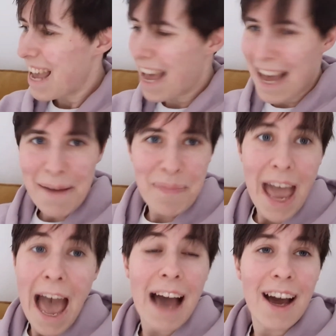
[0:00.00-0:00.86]

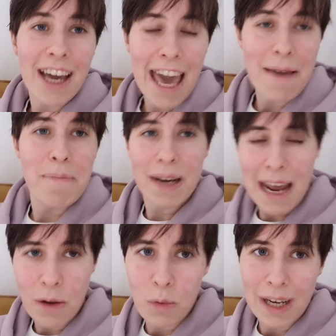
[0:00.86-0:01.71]
Okay, but
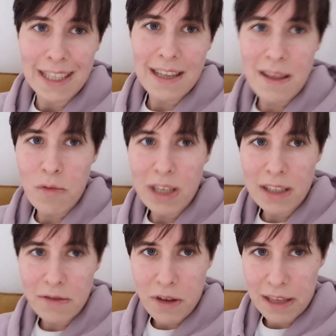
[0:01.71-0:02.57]
anyways, the
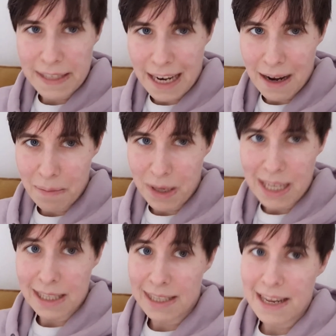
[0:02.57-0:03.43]
reason for this clip
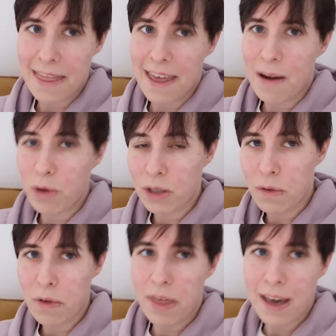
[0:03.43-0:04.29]
is that I want
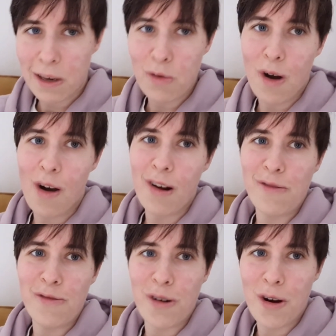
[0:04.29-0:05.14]
to thank you
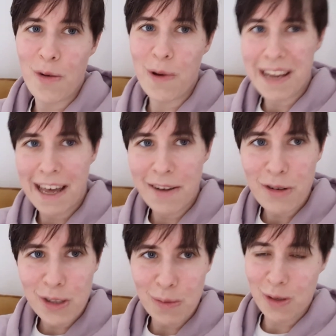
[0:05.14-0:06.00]
all for
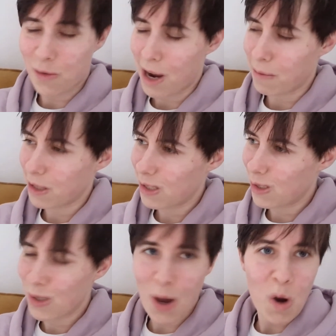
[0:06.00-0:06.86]
100 subscribers.
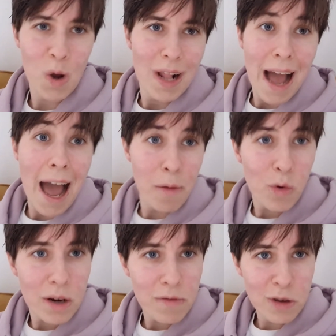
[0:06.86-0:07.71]
So
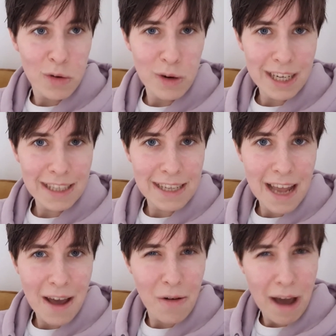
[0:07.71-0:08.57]
I'm one of the cool kids
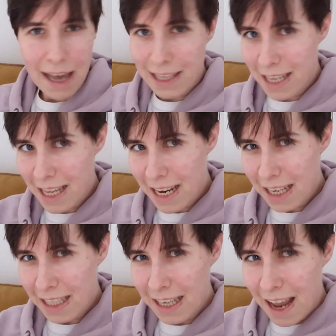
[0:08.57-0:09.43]
now. I did
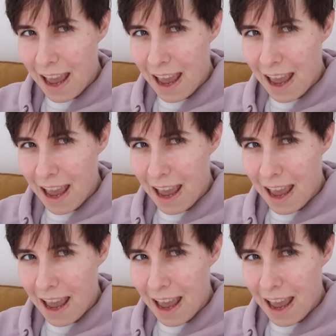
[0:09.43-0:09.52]
it.